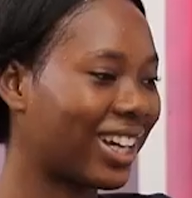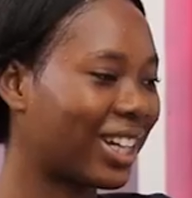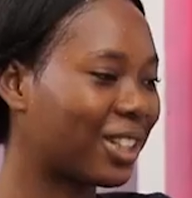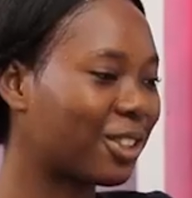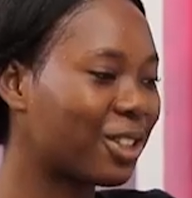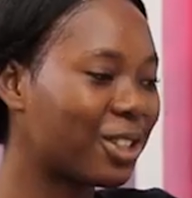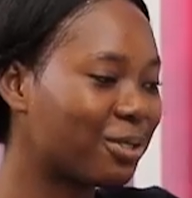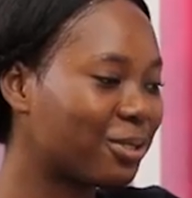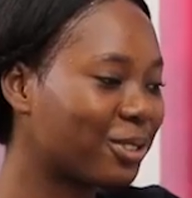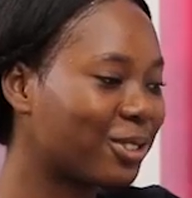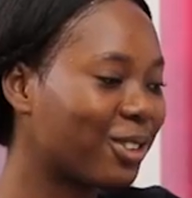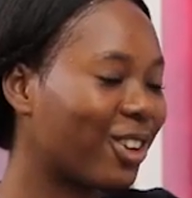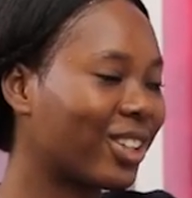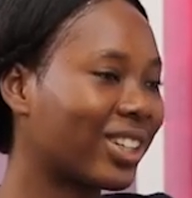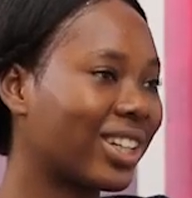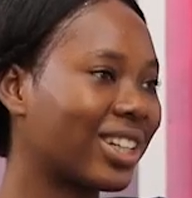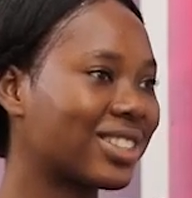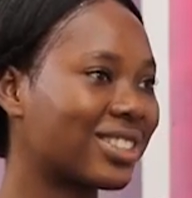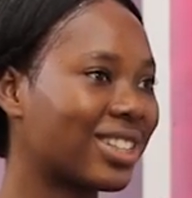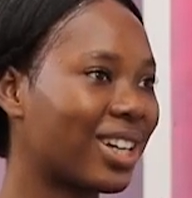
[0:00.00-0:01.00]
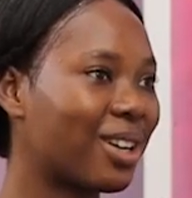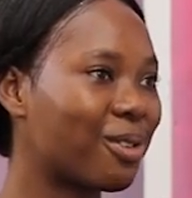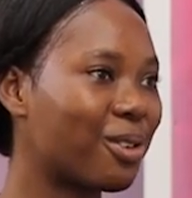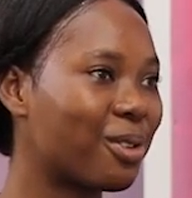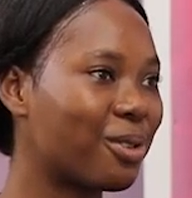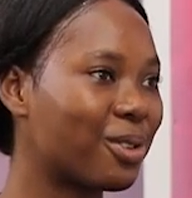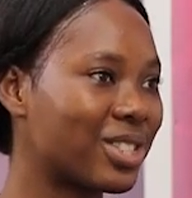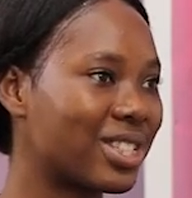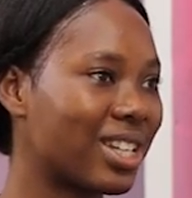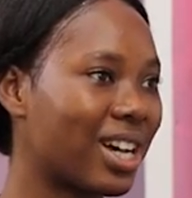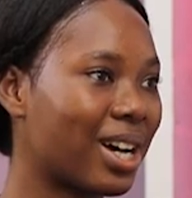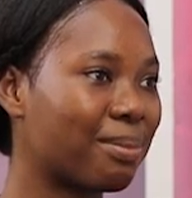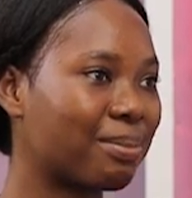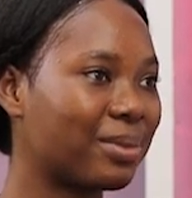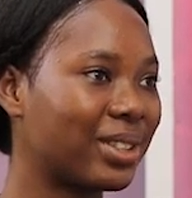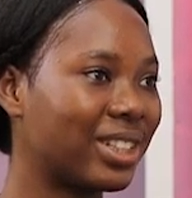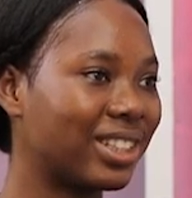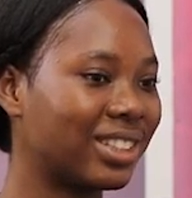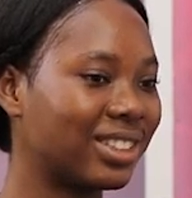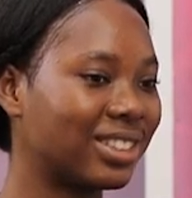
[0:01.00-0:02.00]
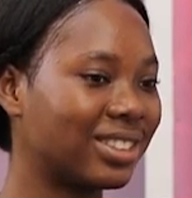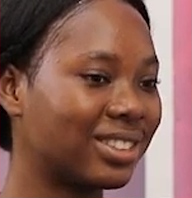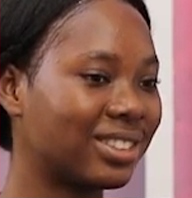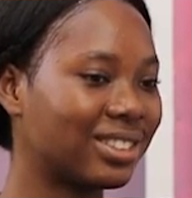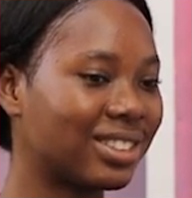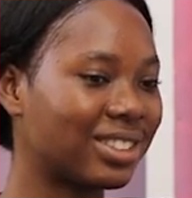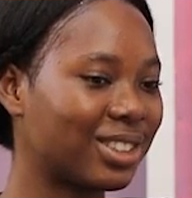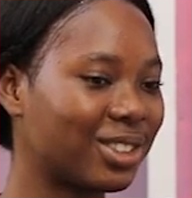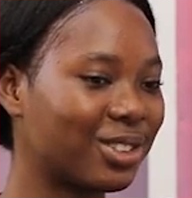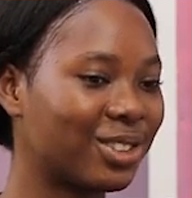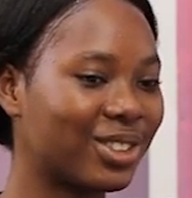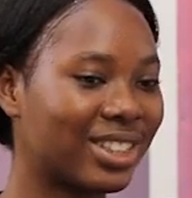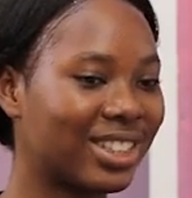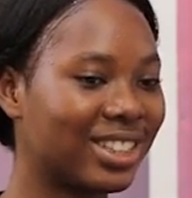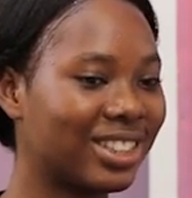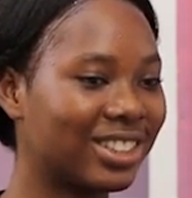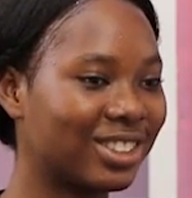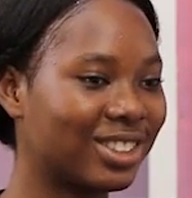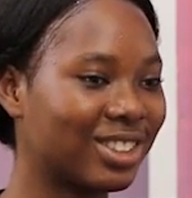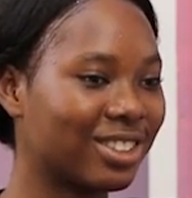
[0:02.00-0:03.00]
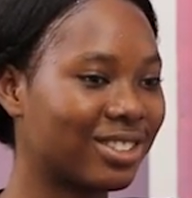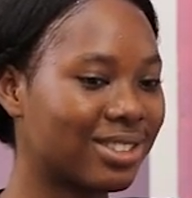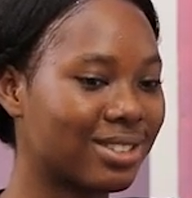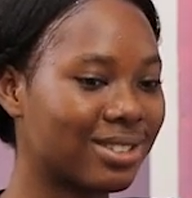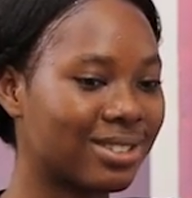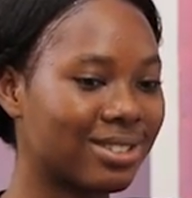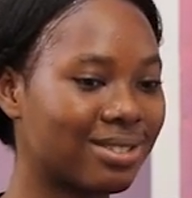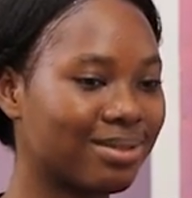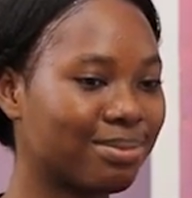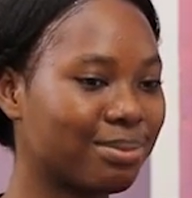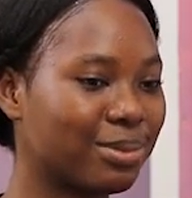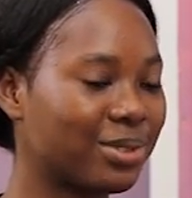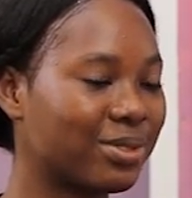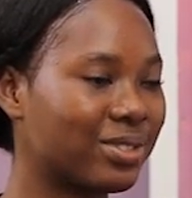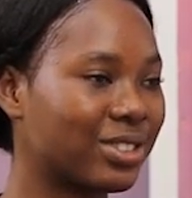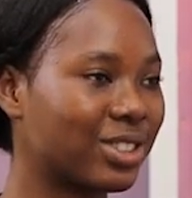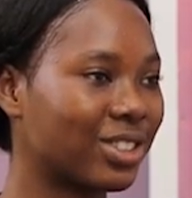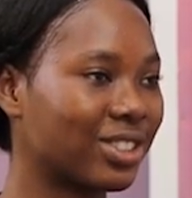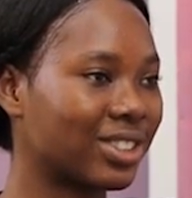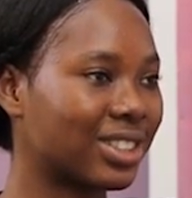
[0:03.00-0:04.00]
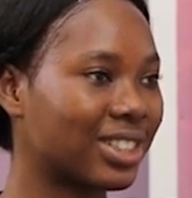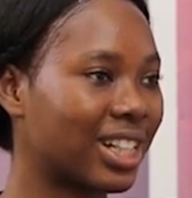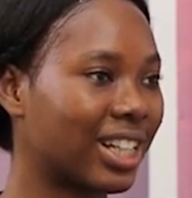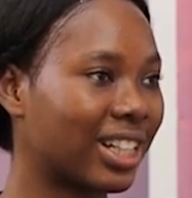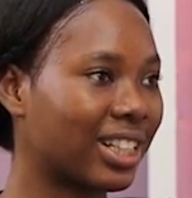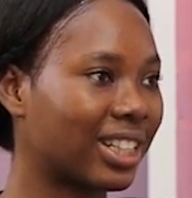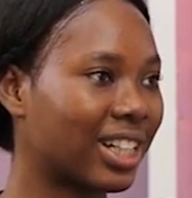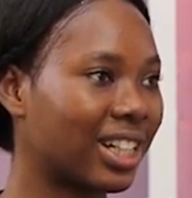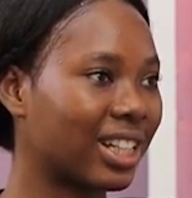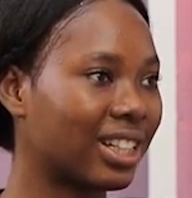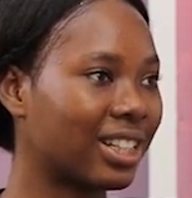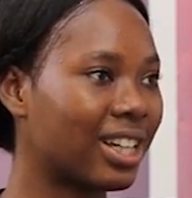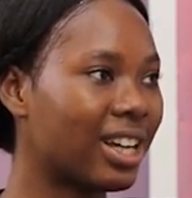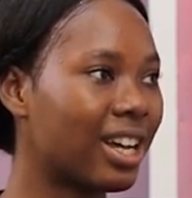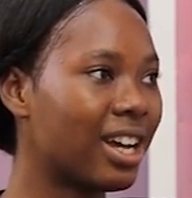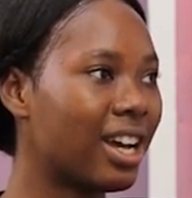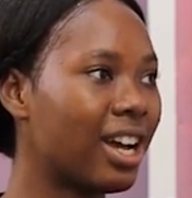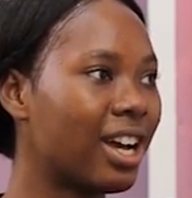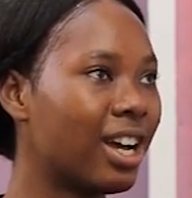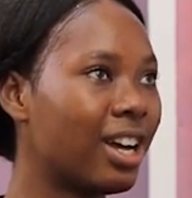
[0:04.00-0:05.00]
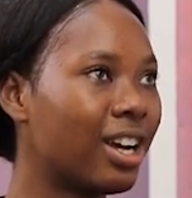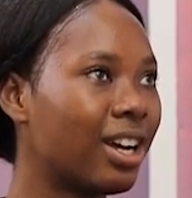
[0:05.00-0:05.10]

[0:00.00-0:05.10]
I don't even understand what was happening. The whole thing just moves just like that.